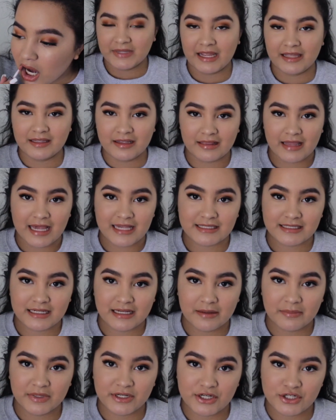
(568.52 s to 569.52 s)
And the last thing
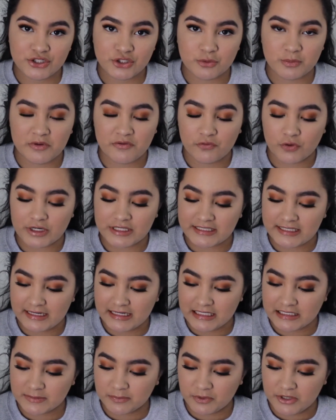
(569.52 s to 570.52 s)
I'm gonna do before
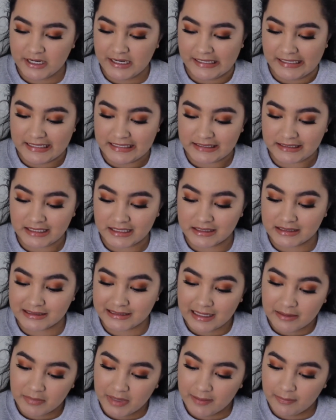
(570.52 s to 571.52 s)
setting spray is
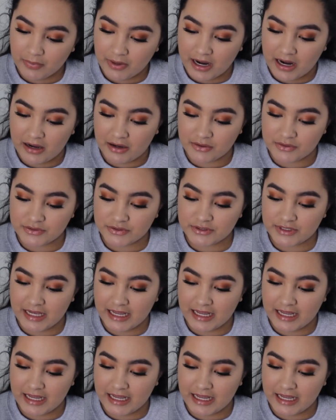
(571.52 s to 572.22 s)
set my brows,